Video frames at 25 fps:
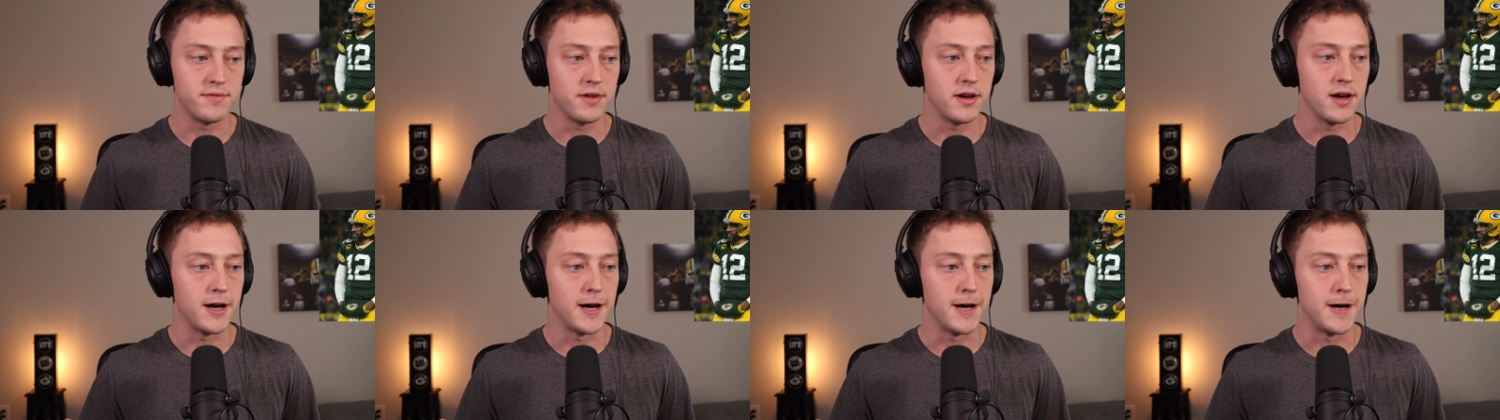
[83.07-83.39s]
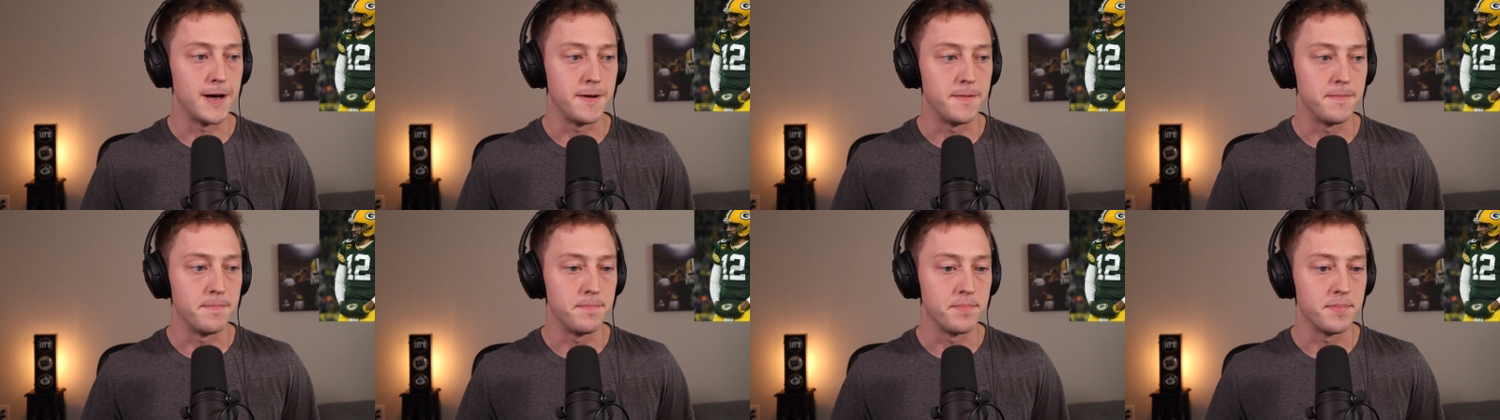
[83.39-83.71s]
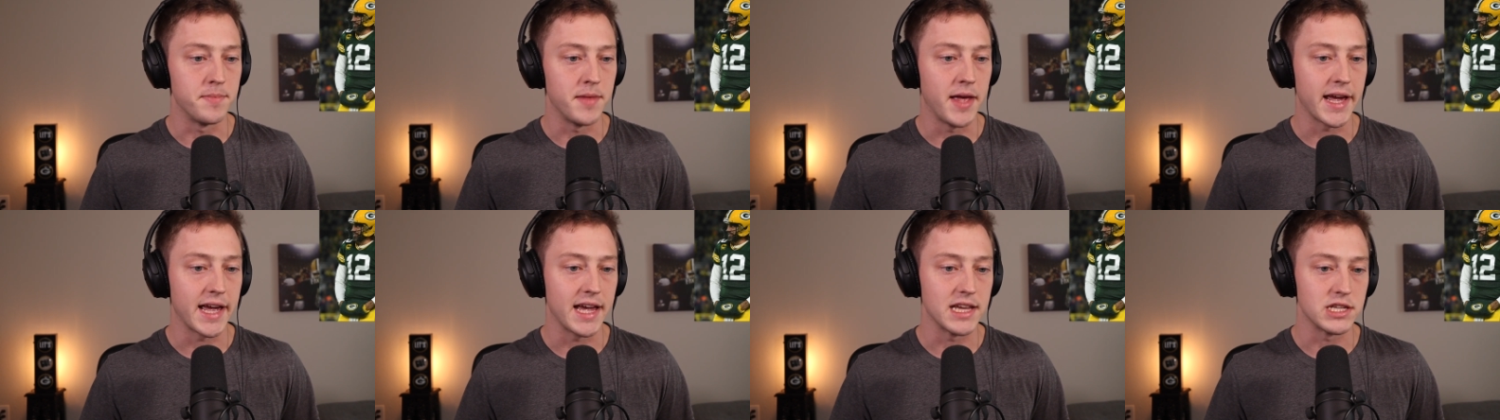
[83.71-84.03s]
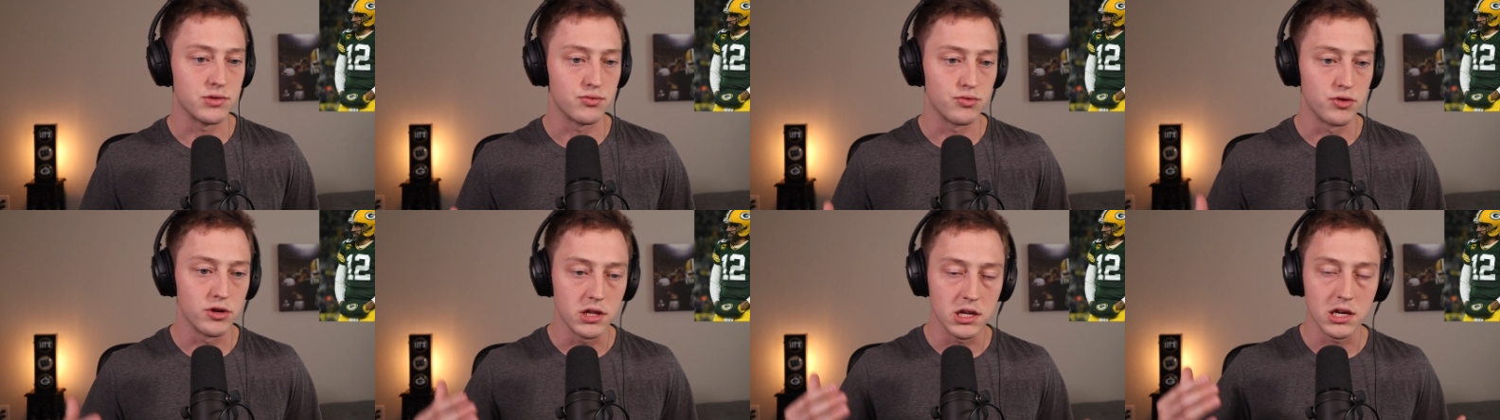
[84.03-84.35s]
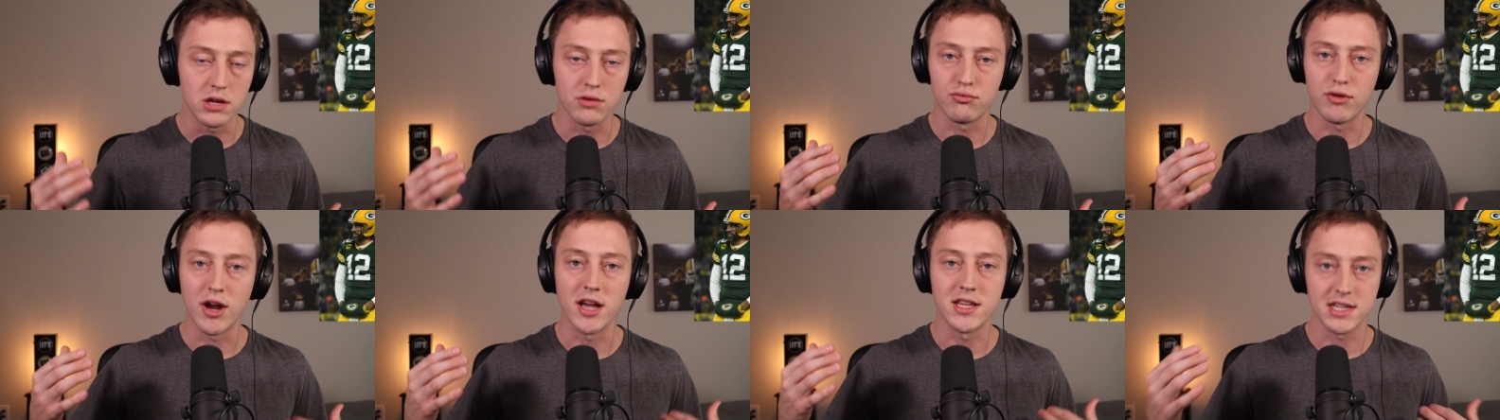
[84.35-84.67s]

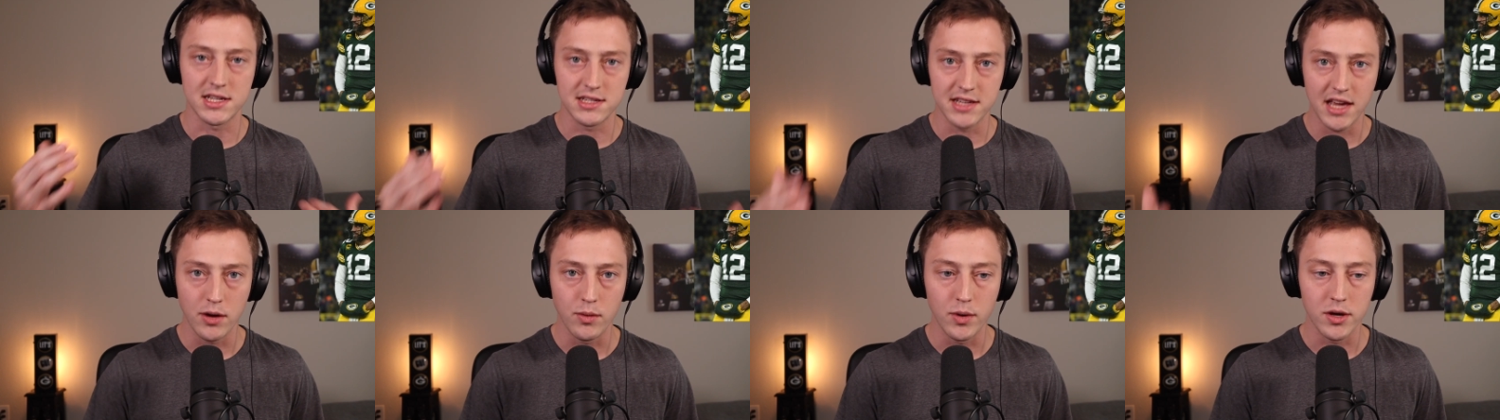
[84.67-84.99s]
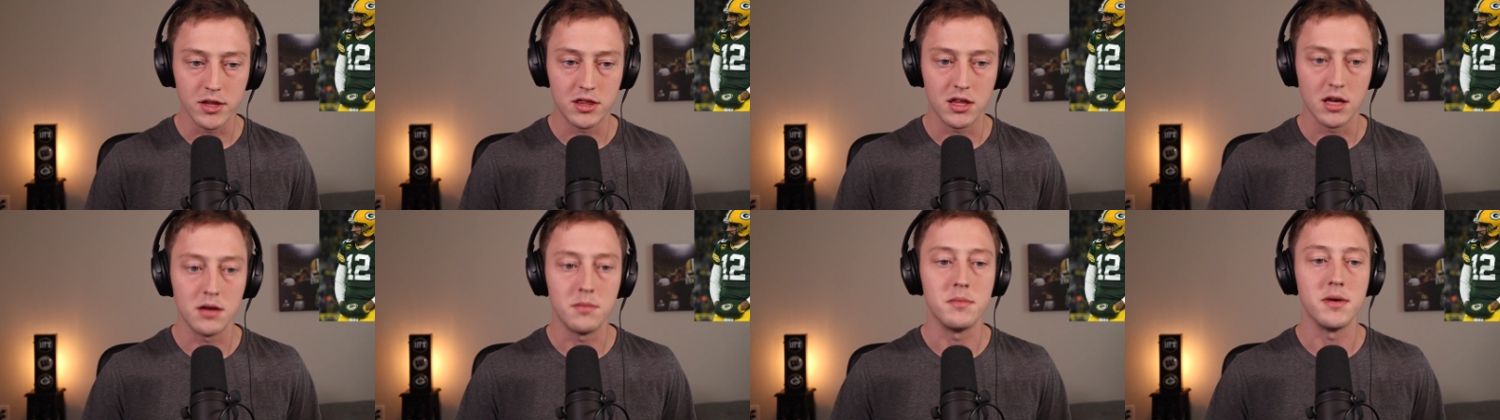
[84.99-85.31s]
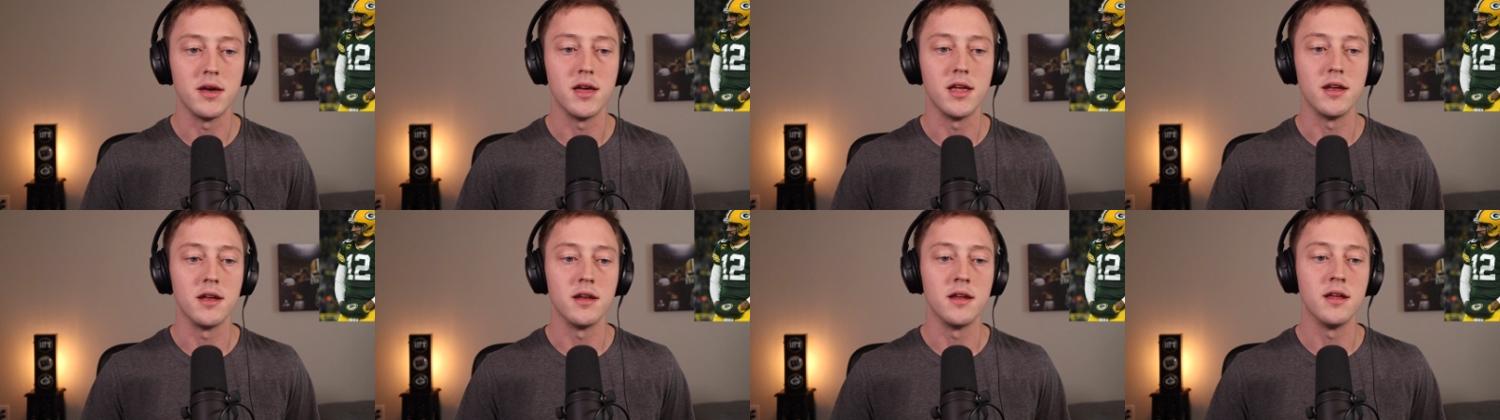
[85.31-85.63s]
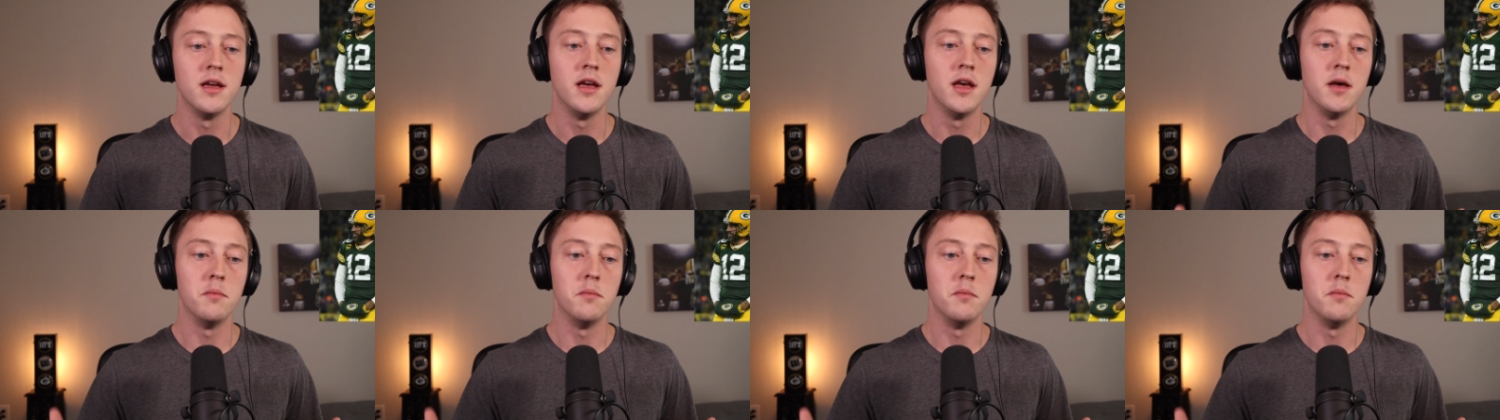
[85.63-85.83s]
really resonate with them and